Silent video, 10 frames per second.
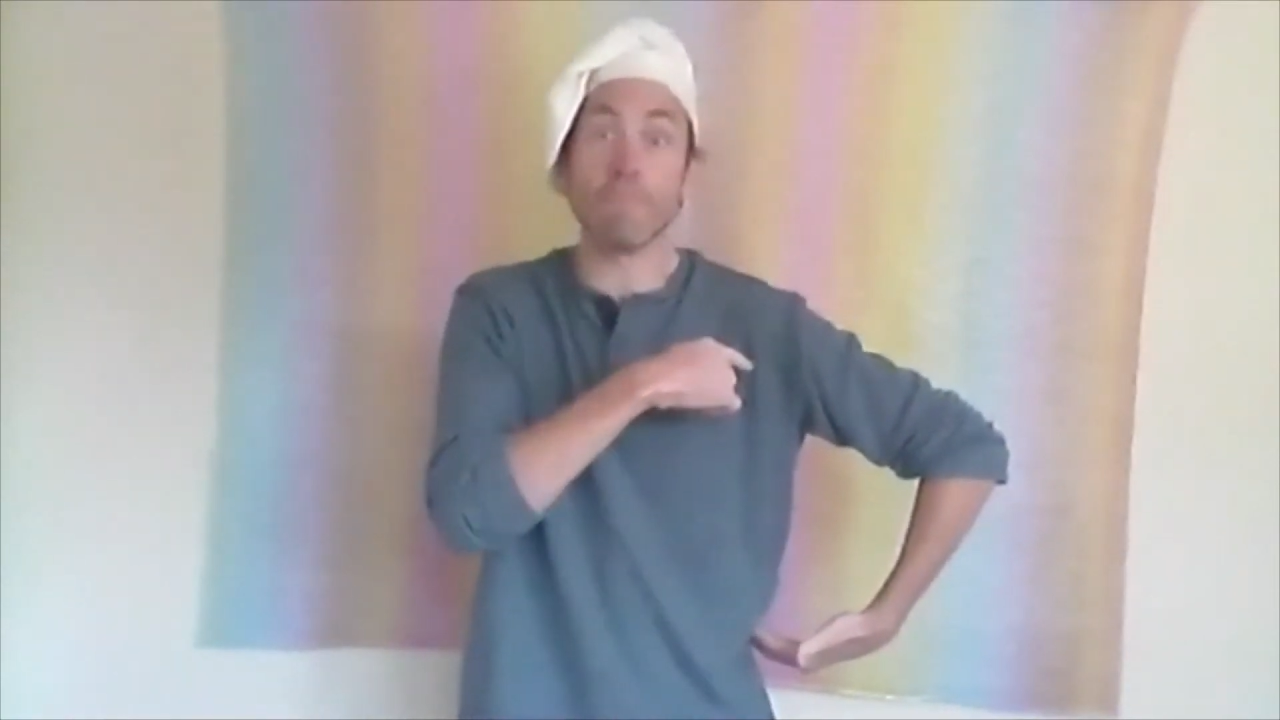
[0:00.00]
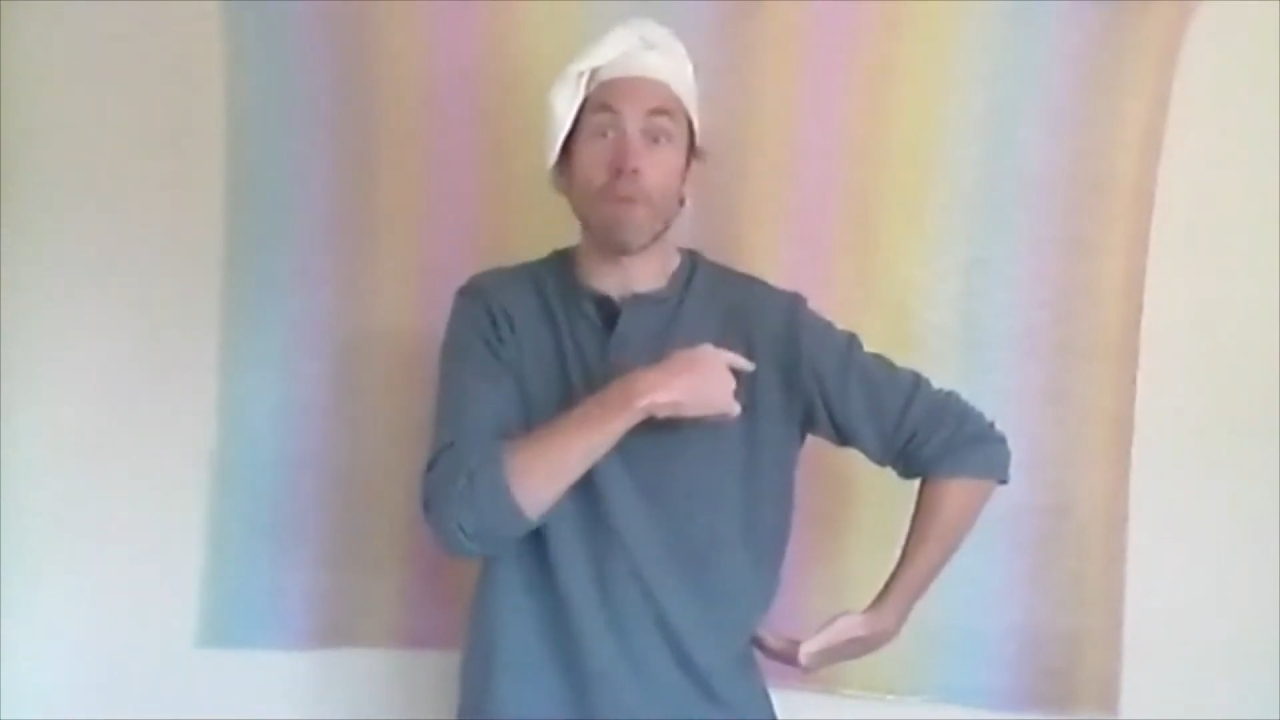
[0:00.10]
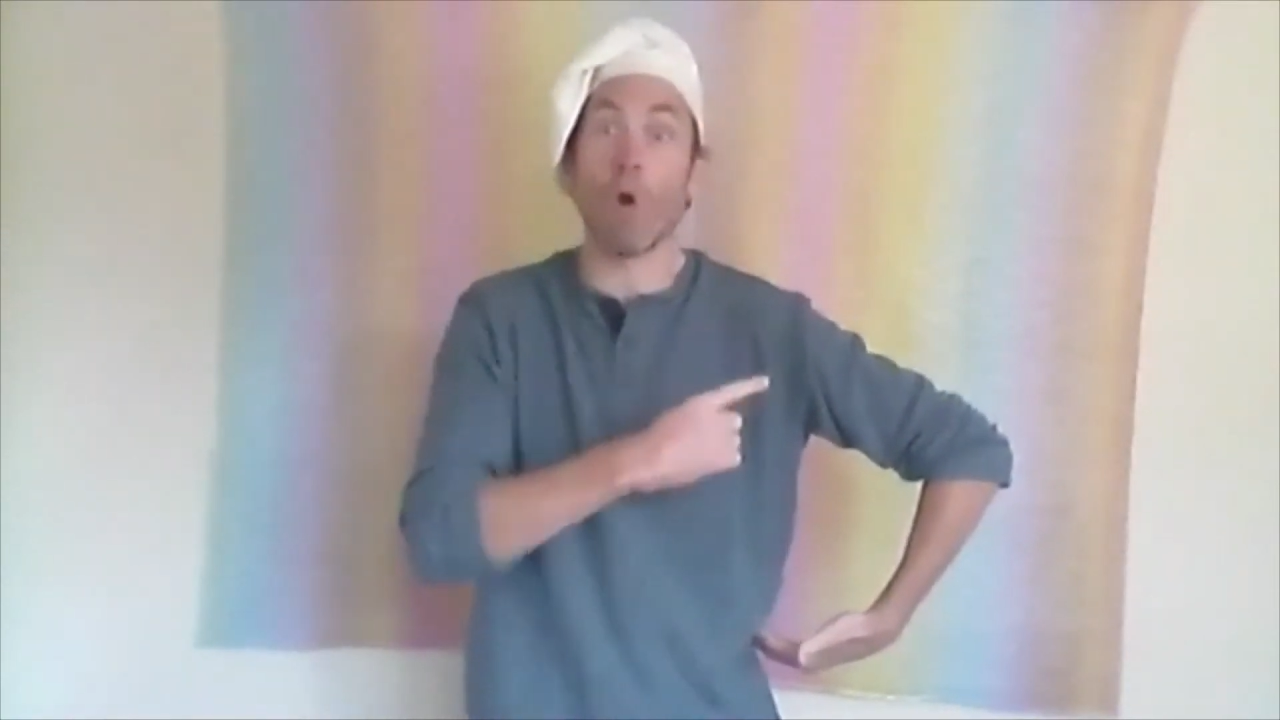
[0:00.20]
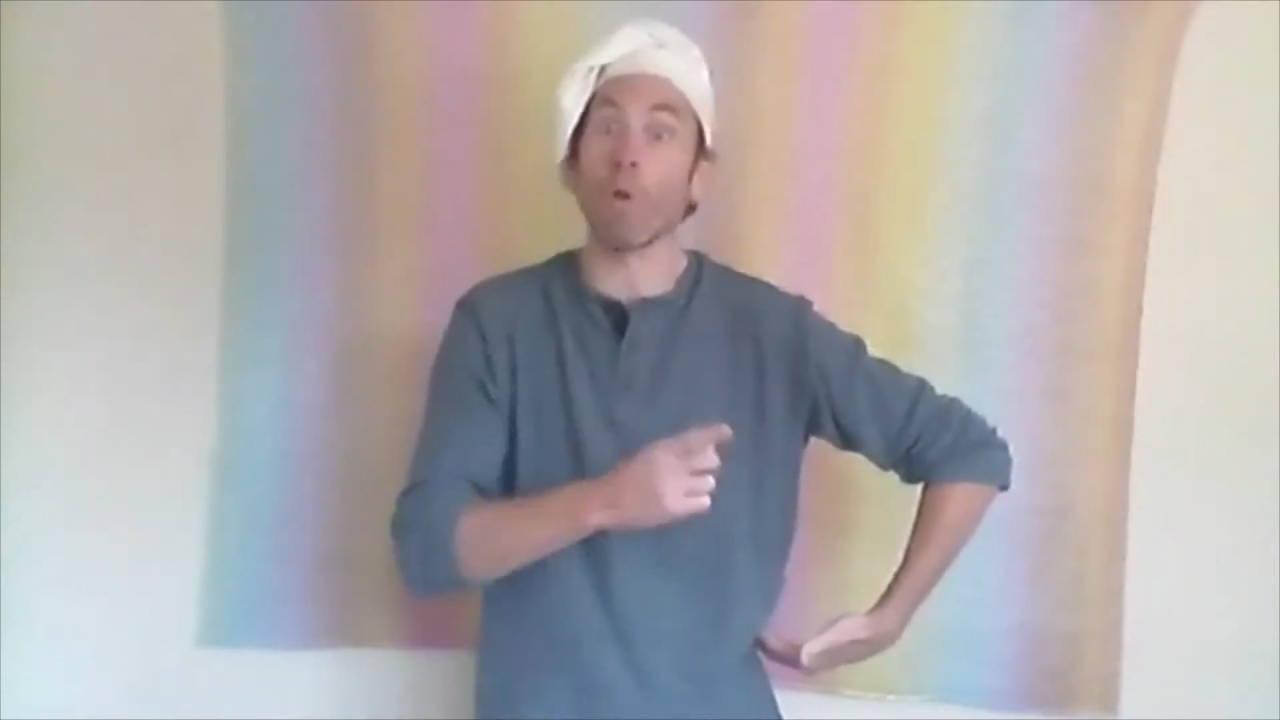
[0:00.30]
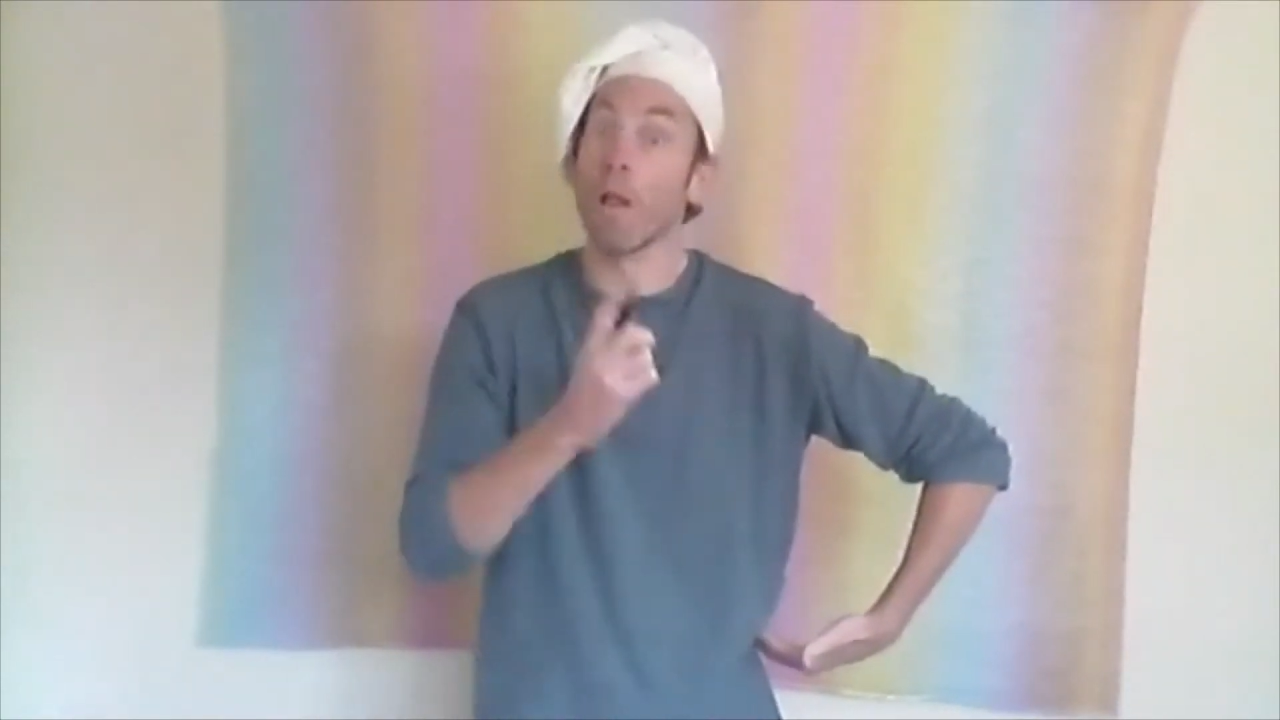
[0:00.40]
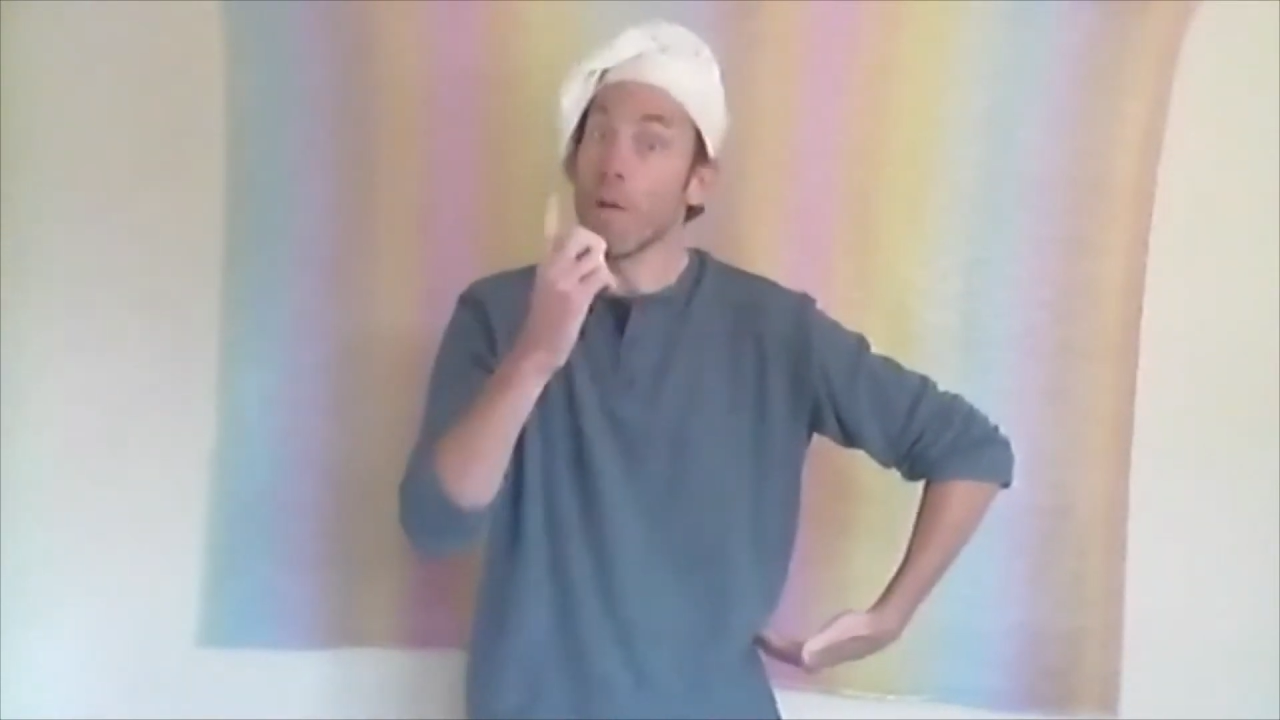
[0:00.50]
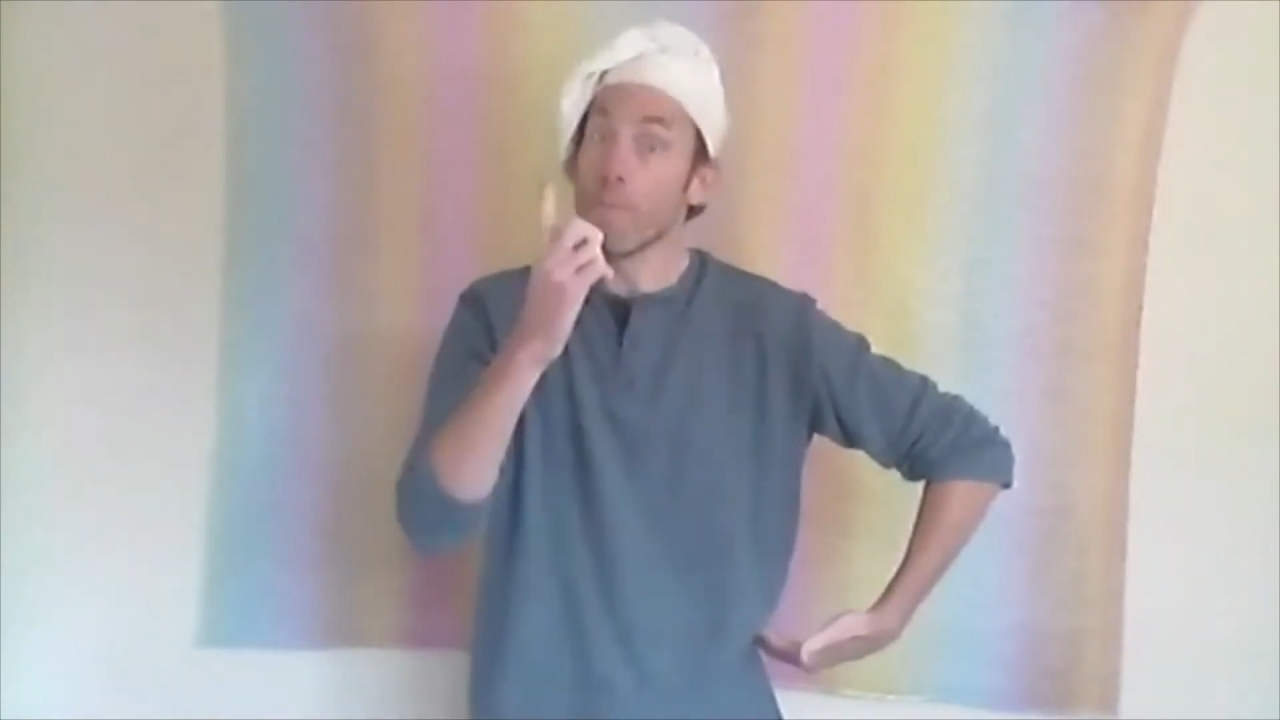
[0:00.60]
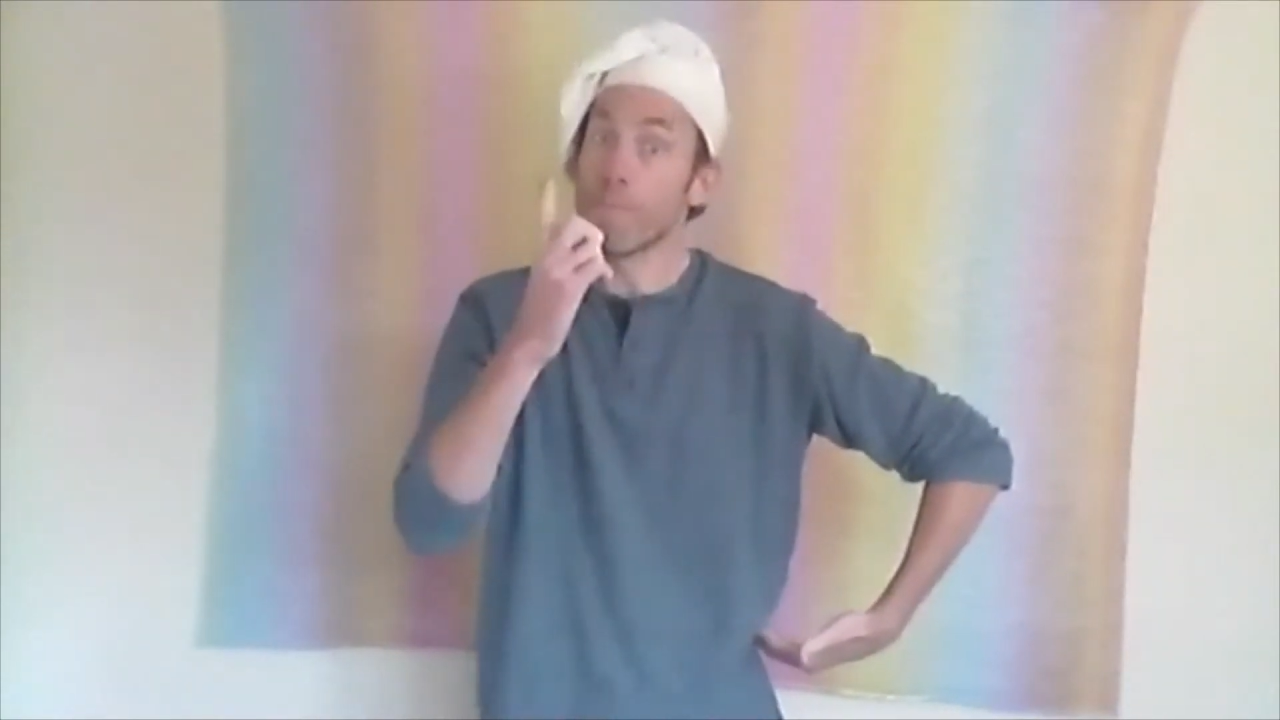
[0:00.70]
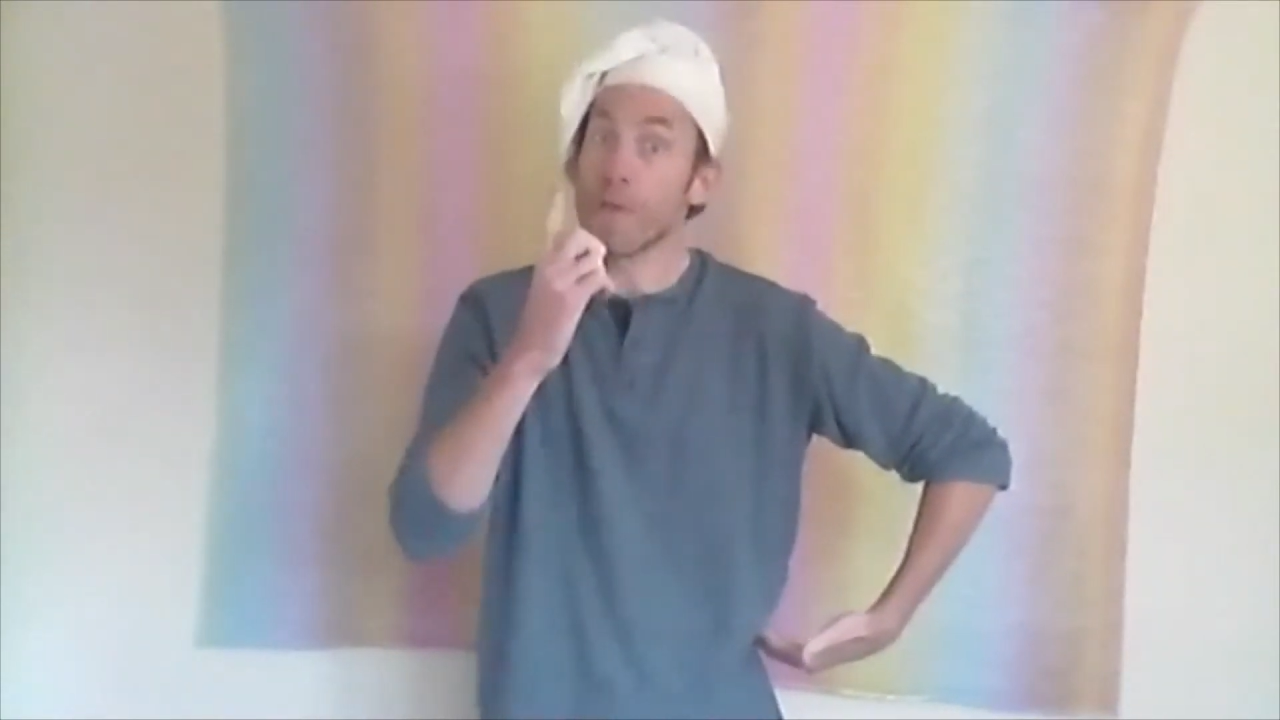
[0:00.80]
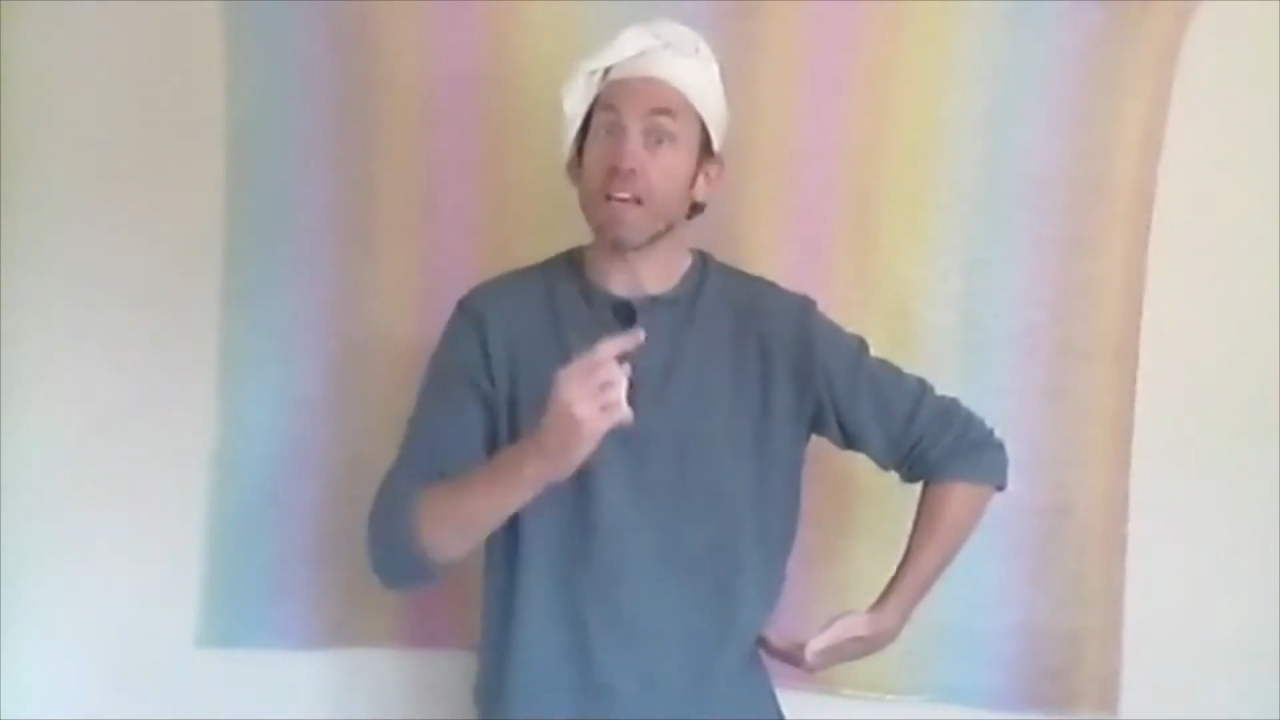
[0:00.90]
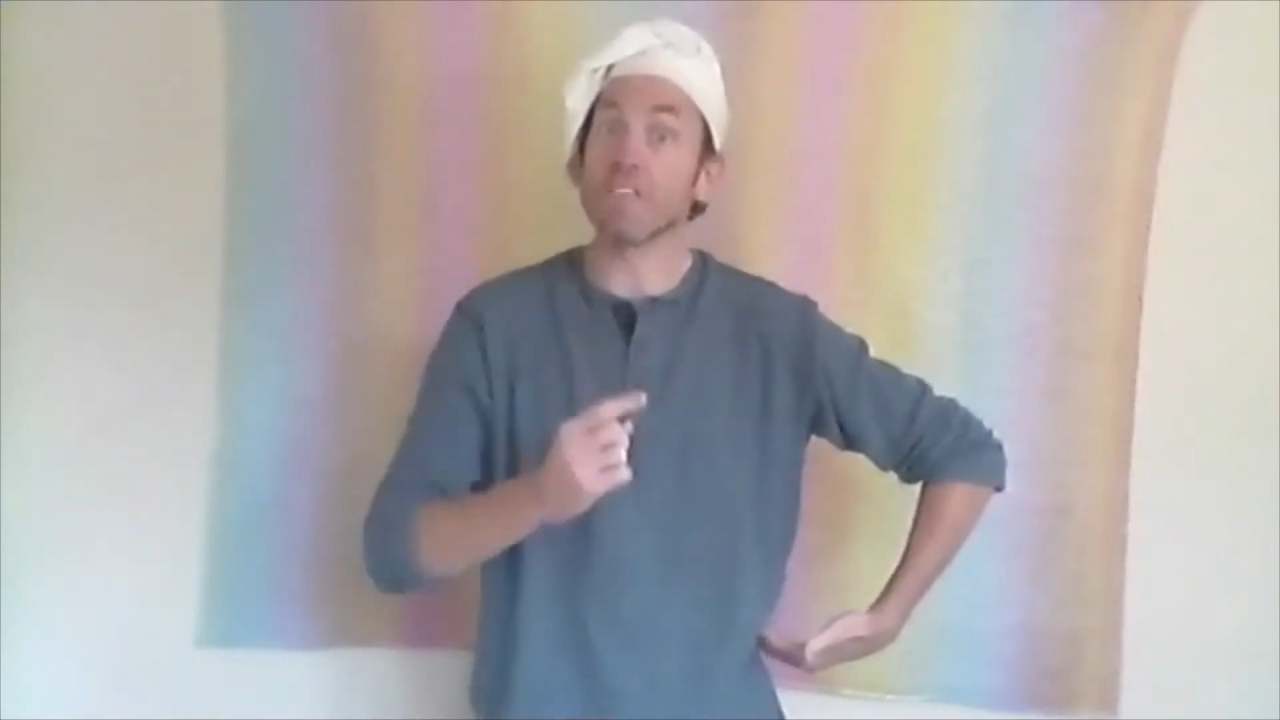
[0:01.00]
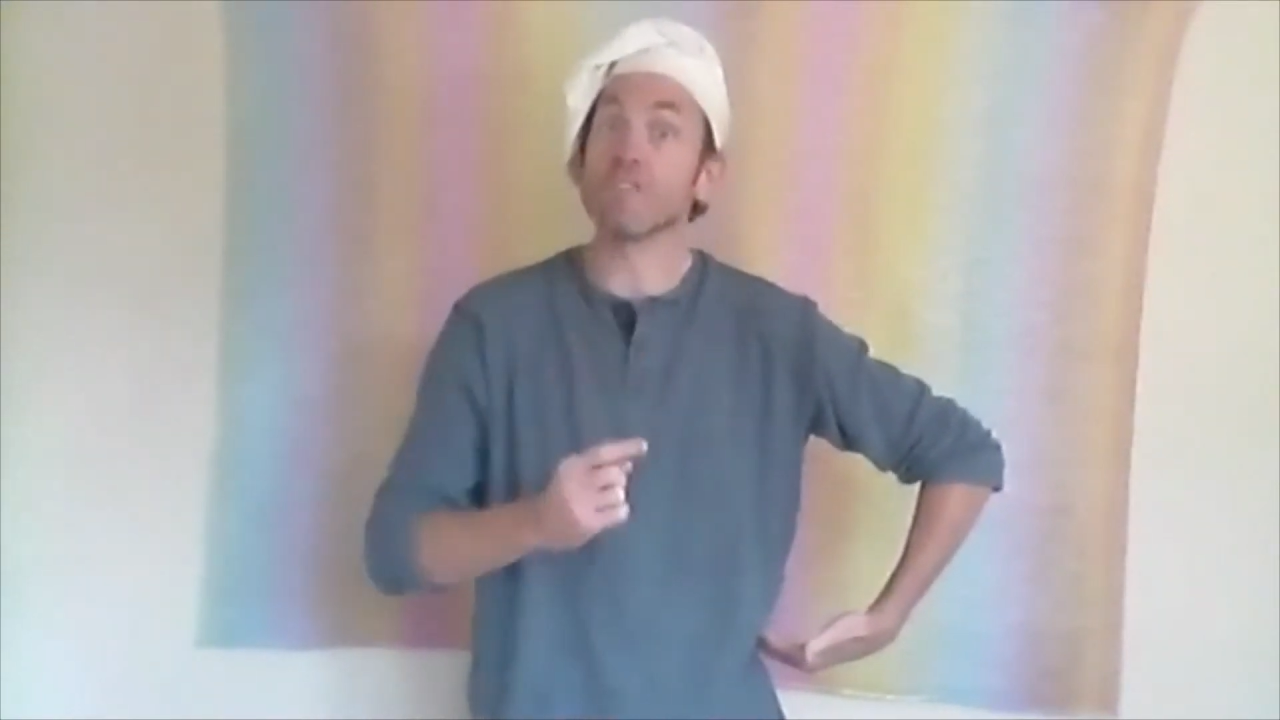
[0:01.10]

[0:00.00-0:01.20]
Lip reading: bowl, being